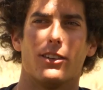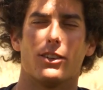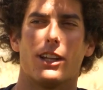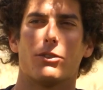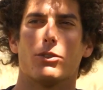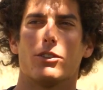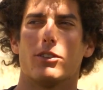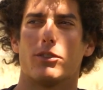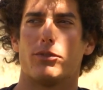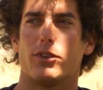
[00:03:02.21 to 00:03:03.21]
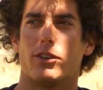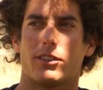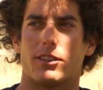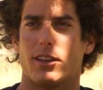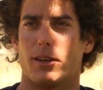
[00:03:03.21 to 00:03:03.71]
So that was your
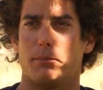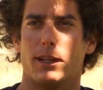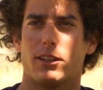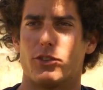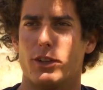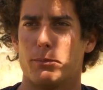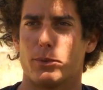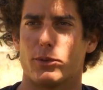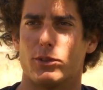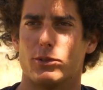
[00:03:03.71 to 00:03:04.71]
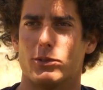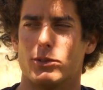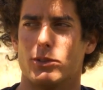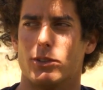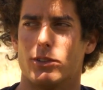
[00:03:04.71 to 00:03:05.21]
first big trip
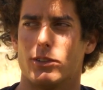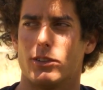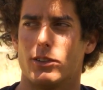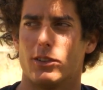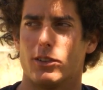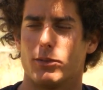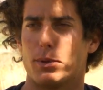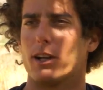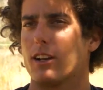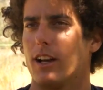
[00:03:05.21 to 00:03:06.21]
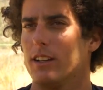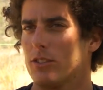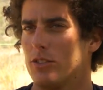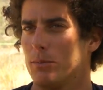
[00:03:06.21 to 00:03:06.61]
to paragliding trip?